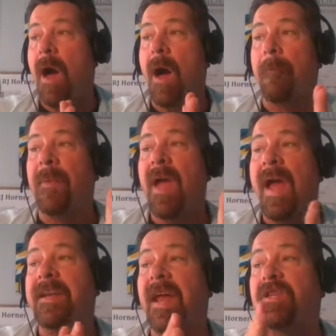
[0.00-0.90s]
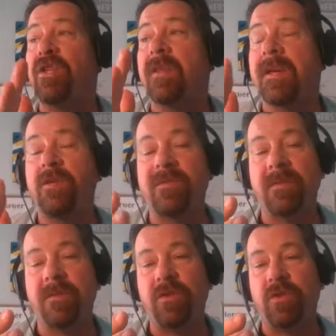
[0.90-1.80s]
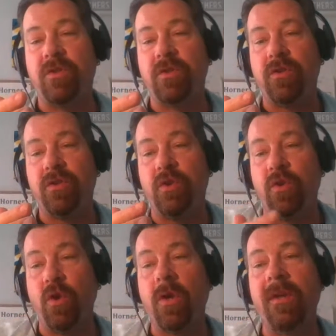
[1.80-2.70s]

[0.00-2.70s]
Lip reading: And like your